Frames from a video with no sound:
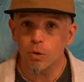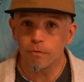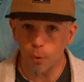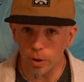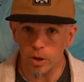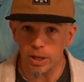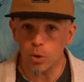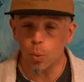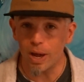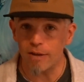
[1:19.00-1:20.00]

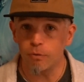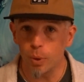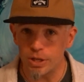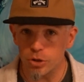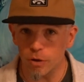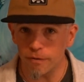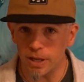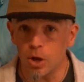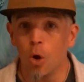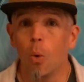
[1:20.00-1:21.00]
foiling, wave
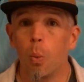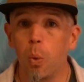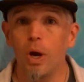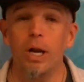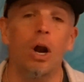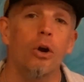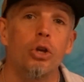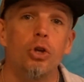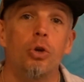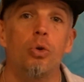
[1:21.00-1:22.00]
windsurfing? What are
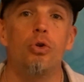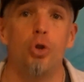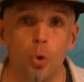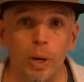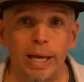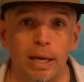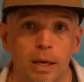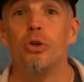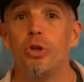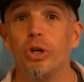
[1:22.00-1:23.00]
you doing?
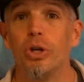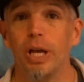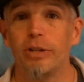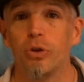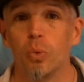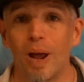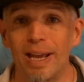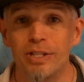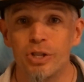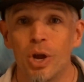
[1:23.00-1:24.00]
Do you like to
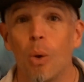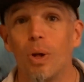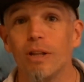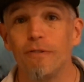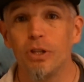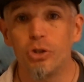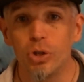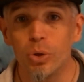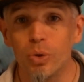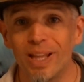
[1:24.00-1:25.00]
race? Well, if you
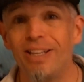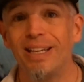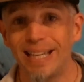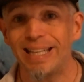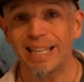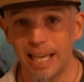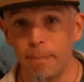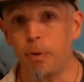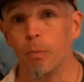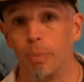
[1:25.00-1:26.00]
do, then you need to
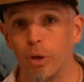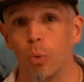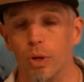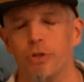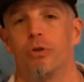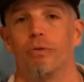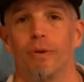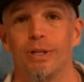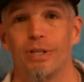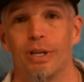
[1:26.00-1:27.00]
keep your big
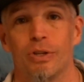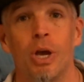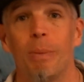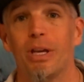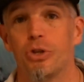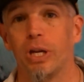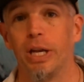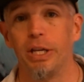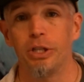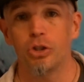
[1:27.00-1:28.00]
windsurfing sails because you're
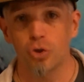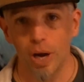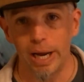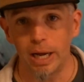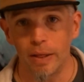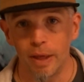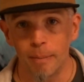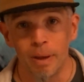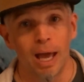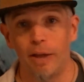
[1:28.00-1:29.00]
going to need to train on
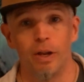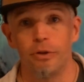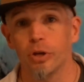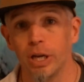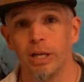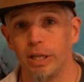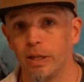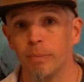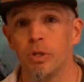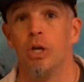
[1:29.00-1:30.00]
them and then you're going to need
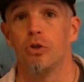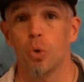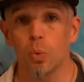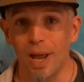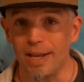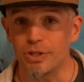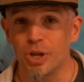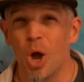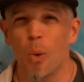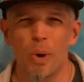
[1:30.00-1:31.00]
them to
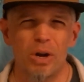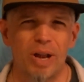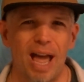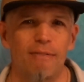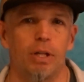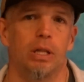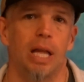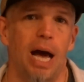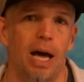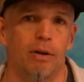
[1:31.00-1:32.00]
race. We don't have a
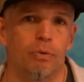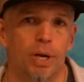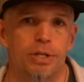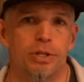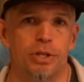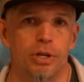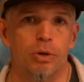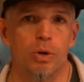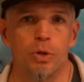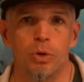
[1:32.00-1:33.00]
lot of races
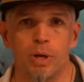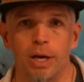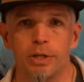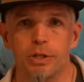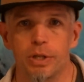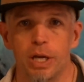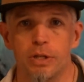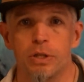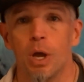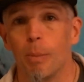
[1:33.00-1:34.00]
here in the United
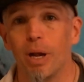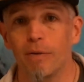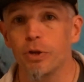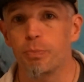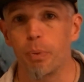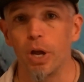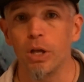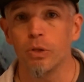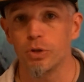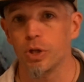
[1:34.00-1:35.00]
States, but every
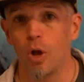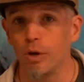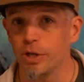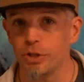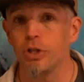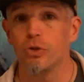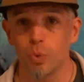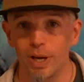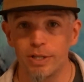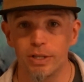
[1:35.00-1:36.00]
spring there's a long distance
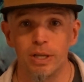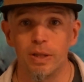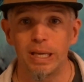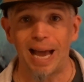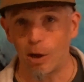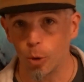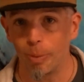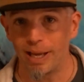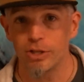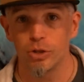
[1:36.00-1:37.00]
race in the Outer
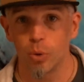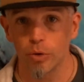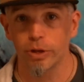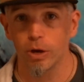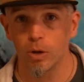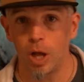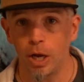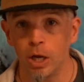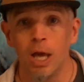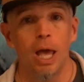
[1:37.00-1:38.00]
Banks of North
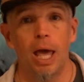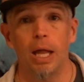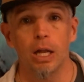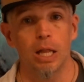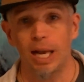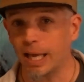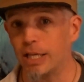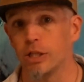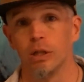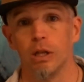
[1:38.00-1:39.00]
Carolina, and a lot of
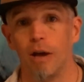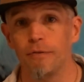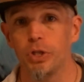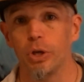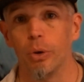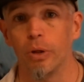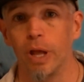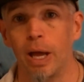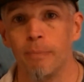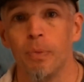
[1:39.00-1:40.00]
guys love to go to
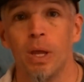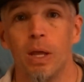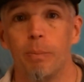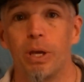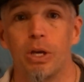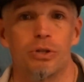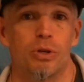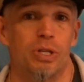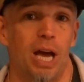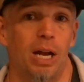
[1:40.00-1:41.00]
that because
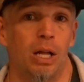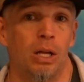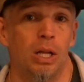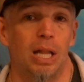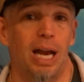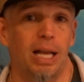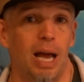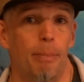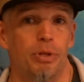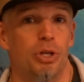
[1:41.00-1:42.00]
there's not a lot of
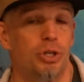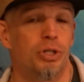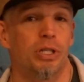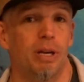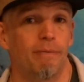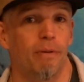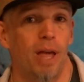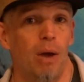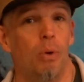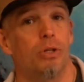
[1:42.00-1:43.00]
competitions except for
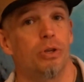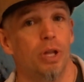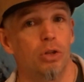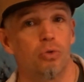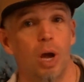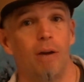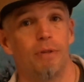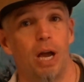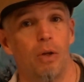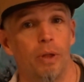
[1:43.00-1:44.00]
that one. So they'll drive
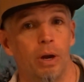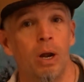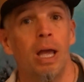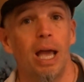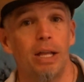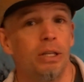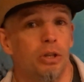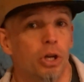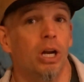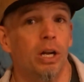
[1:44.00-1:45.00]
down there
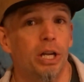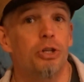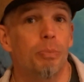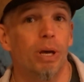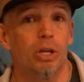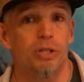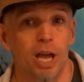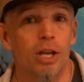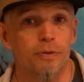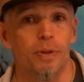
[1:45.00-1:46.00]
and you're going to need your big
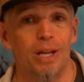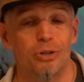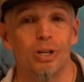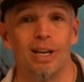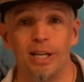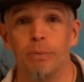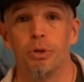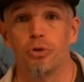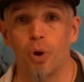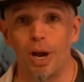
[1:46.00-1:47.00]
sails for that. You're going to need them
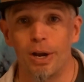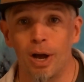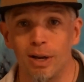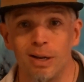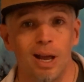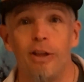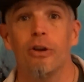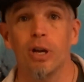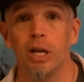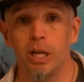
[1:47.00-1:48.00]
to train on and
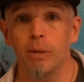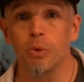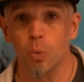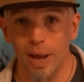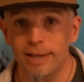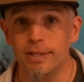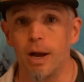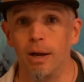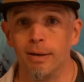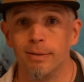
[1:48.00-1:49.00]
you're going to need them to race
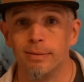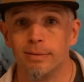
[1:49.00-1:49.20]
on.